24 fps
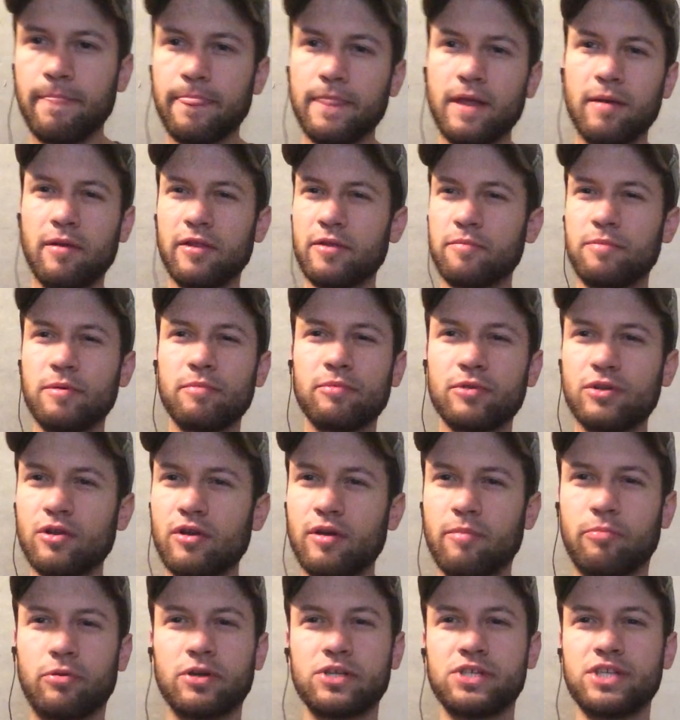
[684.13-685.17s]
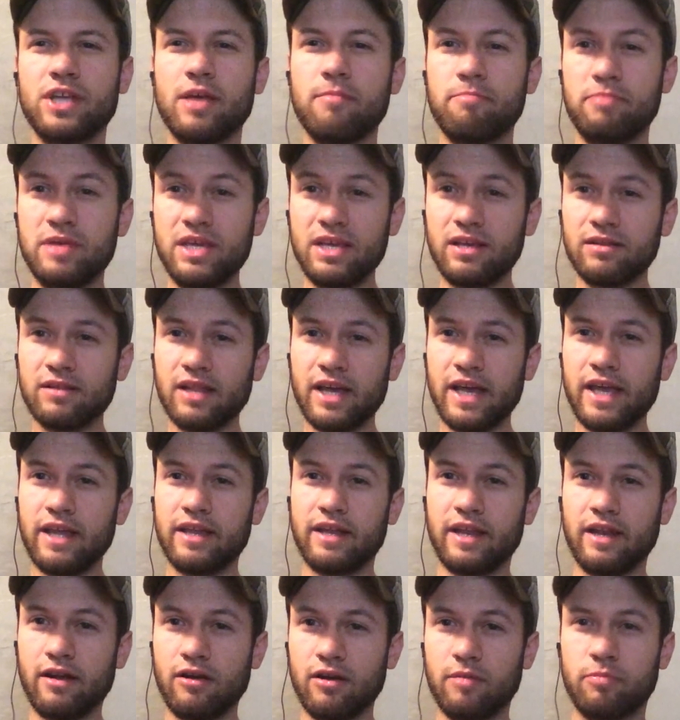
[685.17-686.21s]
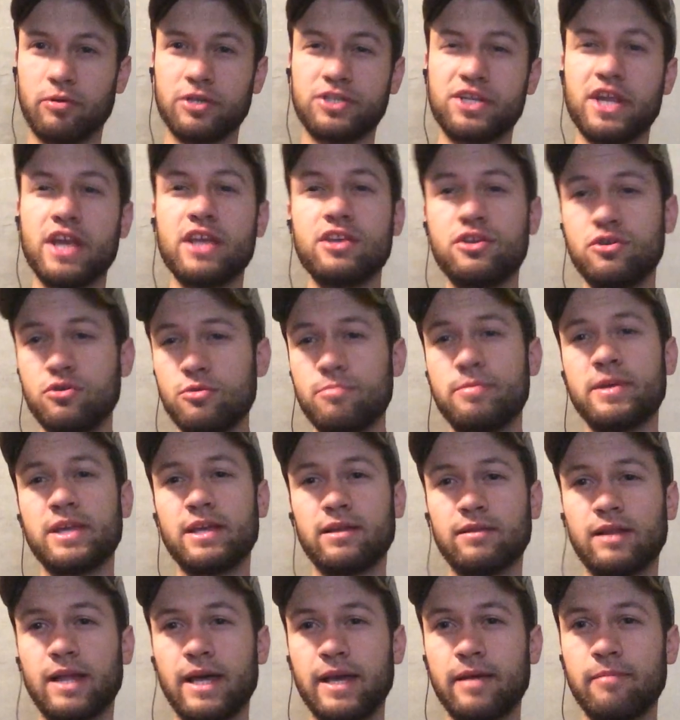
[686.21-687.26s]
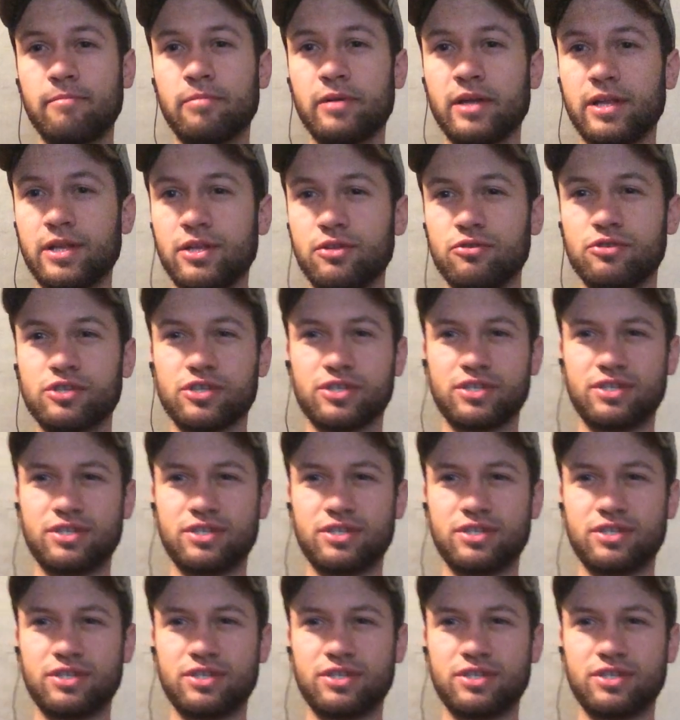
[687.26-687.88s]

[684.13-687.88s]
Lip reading: Other people don't appreciate being late, and they don't appreciate you being late, but you